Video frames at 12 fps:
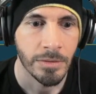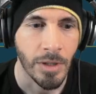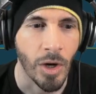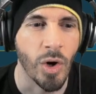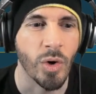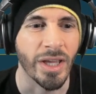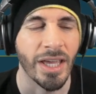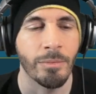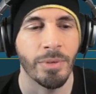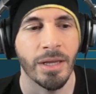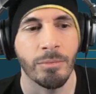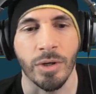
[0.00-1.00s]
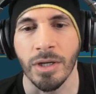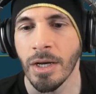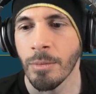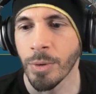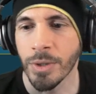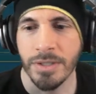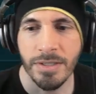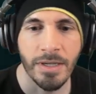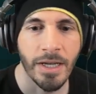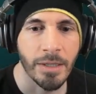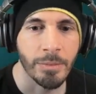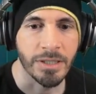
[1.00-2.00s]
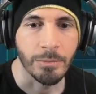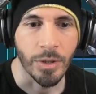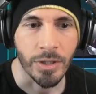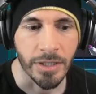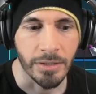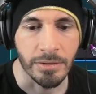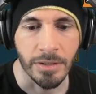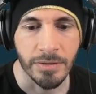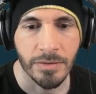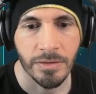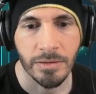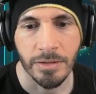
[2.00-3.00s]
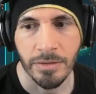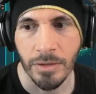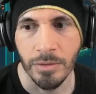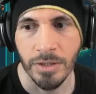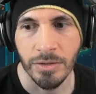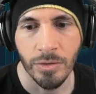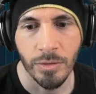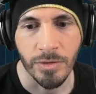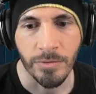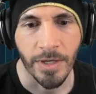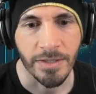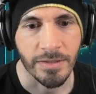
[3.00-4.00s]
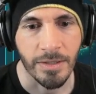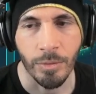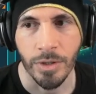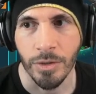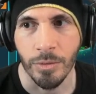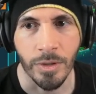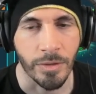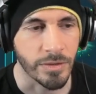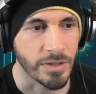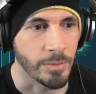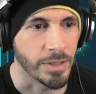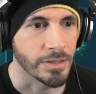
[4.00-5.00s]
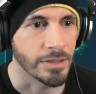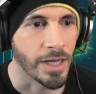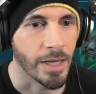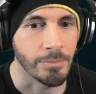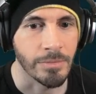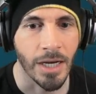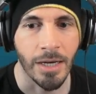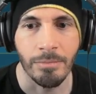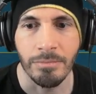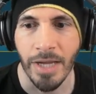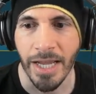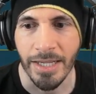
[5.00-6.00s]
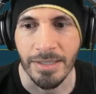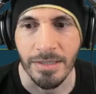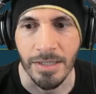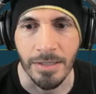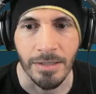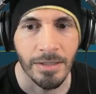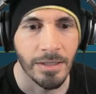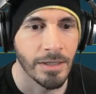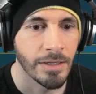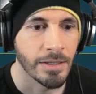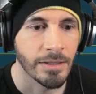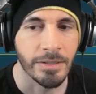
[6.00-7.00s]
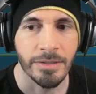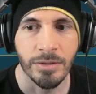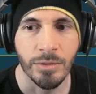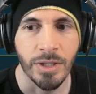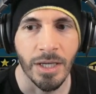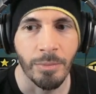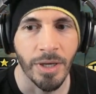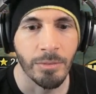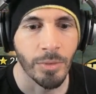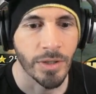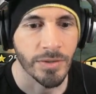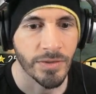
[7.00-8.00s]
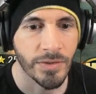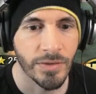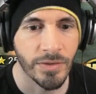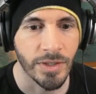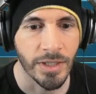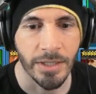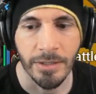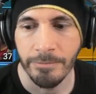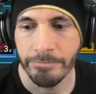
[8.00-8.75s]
Oh, campaign boss. Purchase an item at the market. Let's go. Let's do this fast because I want to do another summon. I'm antsy. Let's do campaign boss. Yeah.